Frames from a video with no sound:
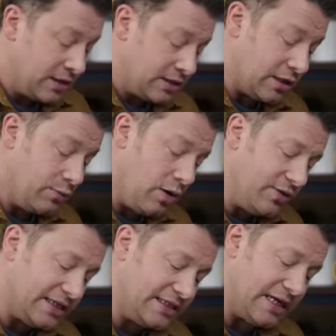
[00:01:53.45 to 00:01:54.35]
So what
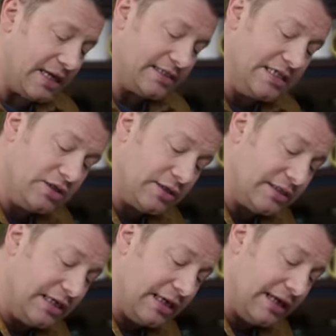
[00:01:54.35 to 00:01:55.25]
this does,
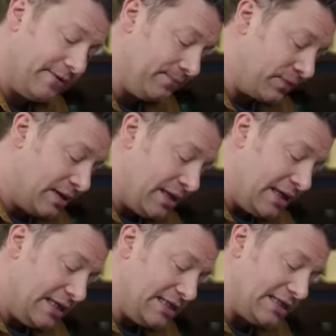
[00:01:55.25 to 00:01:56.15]
interestingly,
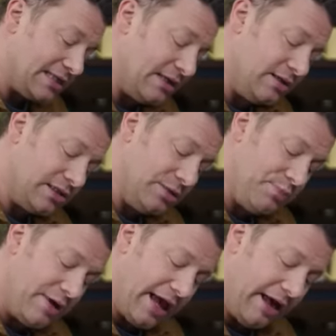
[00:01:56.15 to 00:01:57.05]
is it starts to bring